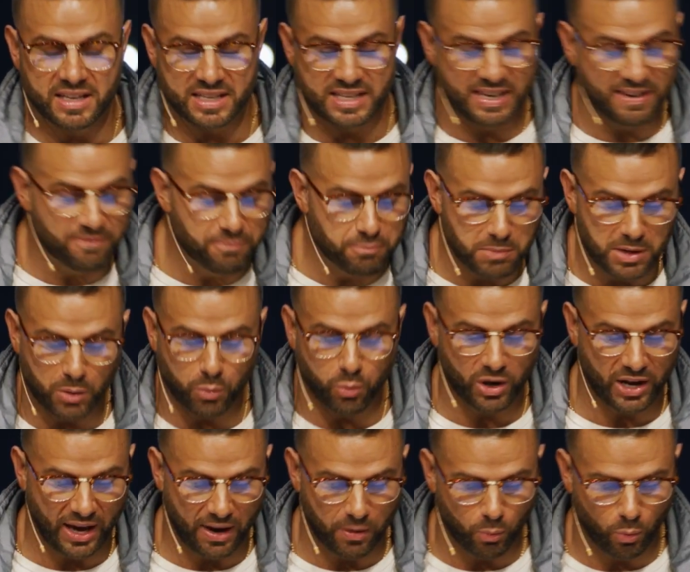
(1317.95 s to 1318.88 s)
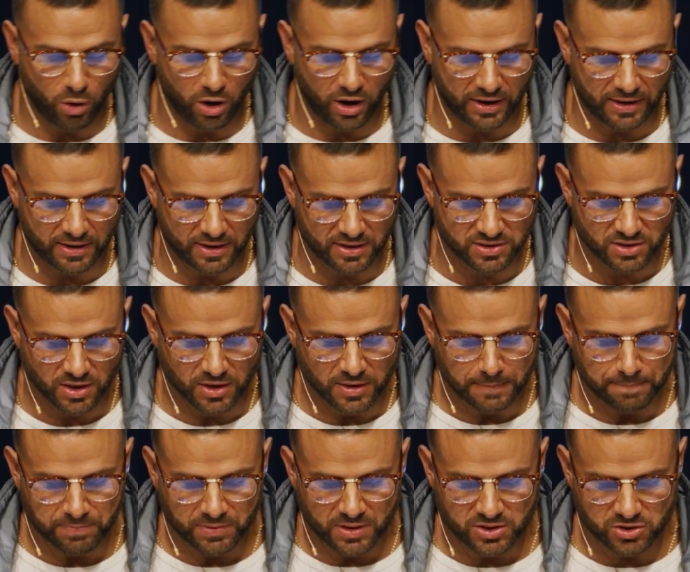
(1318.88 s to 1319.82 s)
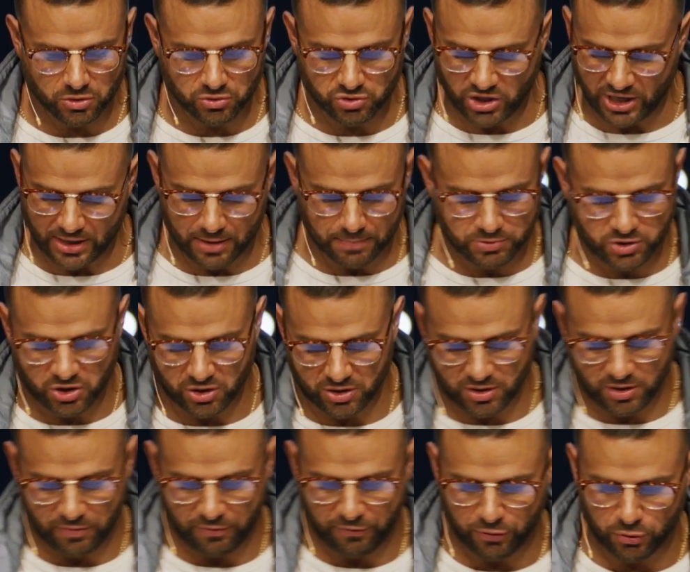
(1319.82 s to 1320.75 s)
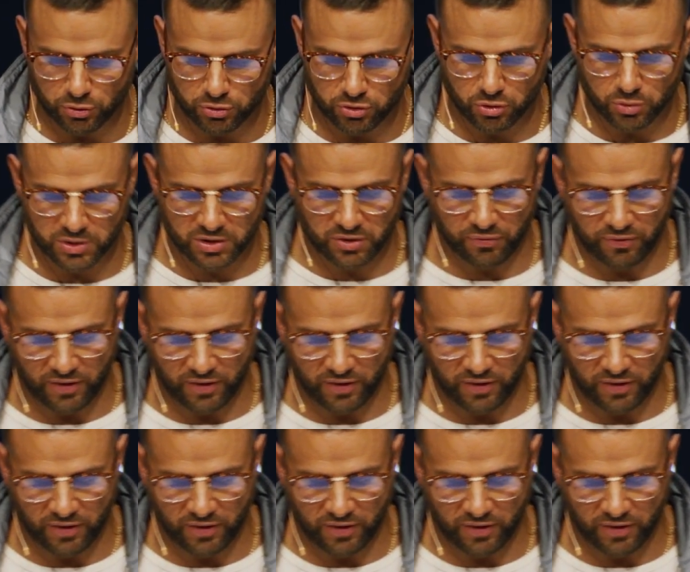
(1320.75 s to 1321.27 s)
Give me what I want. And so Jacob took the food to his